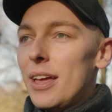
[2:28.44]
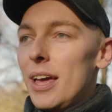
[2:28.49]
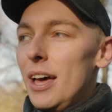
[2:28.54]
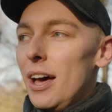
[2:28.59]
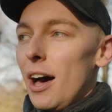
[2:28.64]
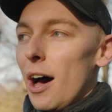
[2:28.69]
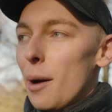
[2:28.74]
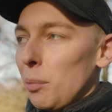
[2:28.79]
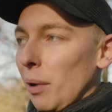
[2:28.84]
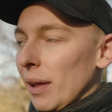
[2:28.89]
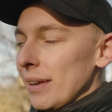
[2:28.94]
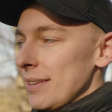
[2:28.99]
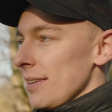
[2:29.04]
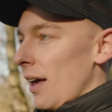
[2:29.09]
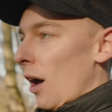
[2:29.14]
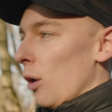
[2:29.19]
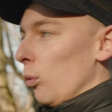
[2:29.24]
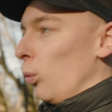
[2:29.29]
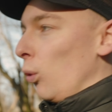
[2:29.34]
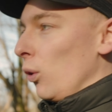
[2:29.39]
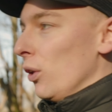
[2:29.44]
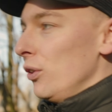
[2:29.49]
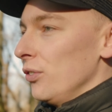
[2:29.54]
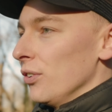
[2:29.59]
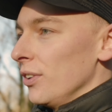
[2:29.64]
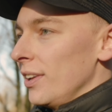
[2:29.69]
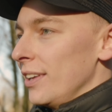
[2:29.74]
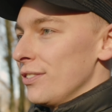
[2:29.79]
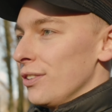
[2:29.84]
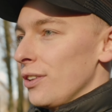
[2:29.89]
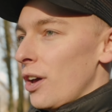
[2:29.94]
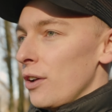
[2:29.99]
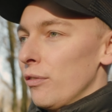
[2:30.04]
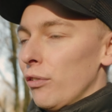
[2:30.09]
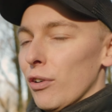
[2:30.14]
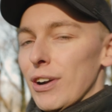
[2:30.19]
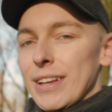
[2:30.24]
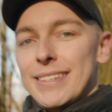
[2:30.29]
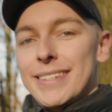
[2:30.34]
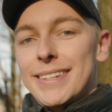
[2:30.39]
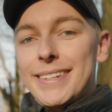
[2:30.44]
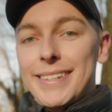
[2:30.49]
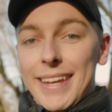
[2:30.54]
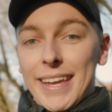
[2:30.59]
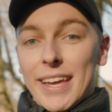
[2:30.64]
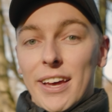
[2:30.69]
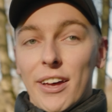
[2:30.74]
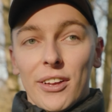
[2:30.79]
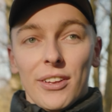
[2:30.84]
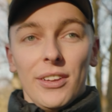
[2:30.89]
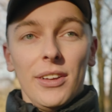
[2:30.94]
At a place like Wollerton, it's known for its deer.